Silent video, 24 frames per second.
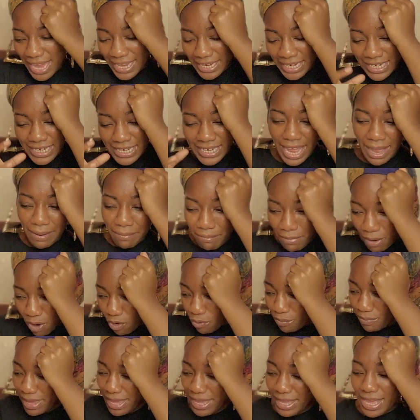And in that
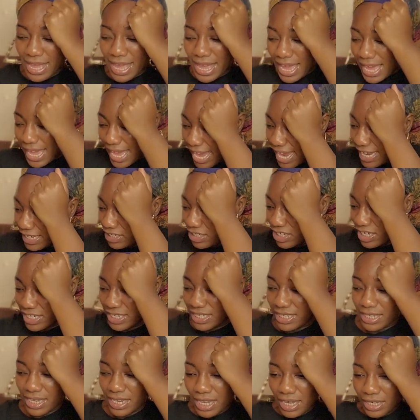moment, it
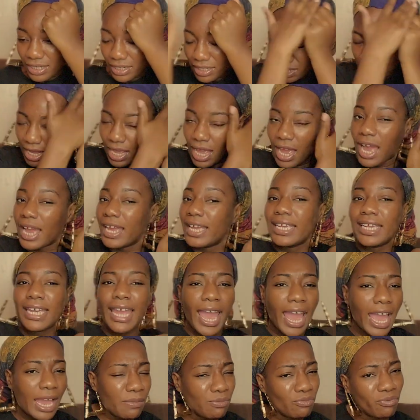just
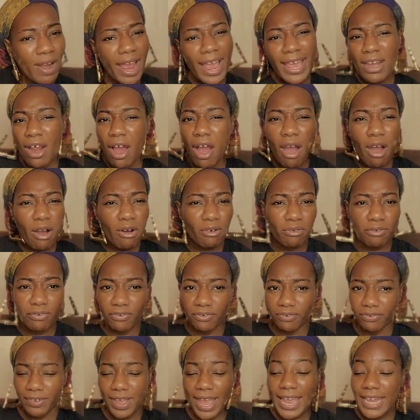came right off.
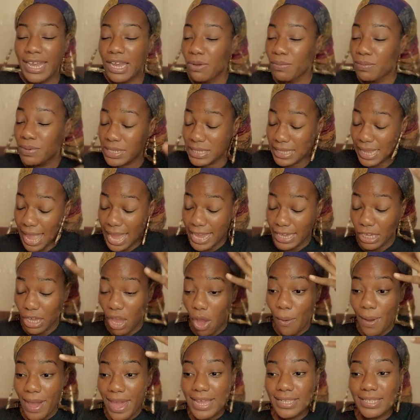And it was like, yo,
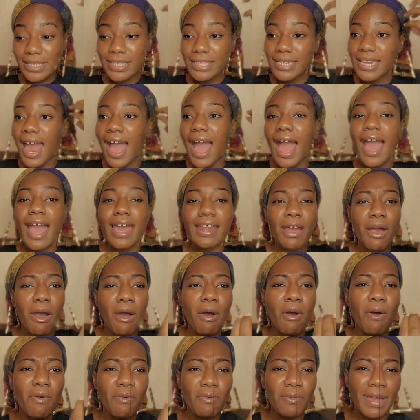it's not
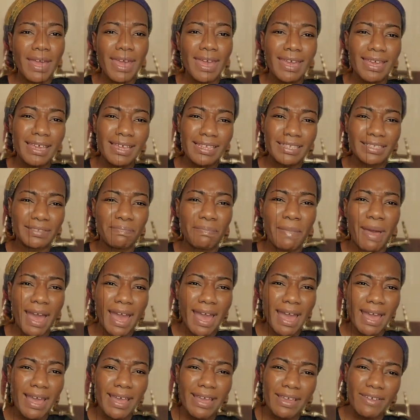always
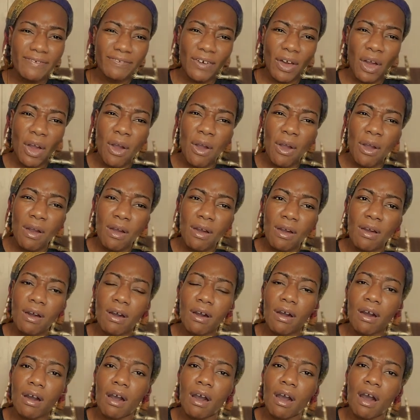my
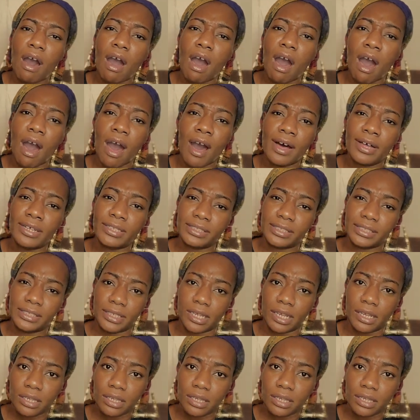fault.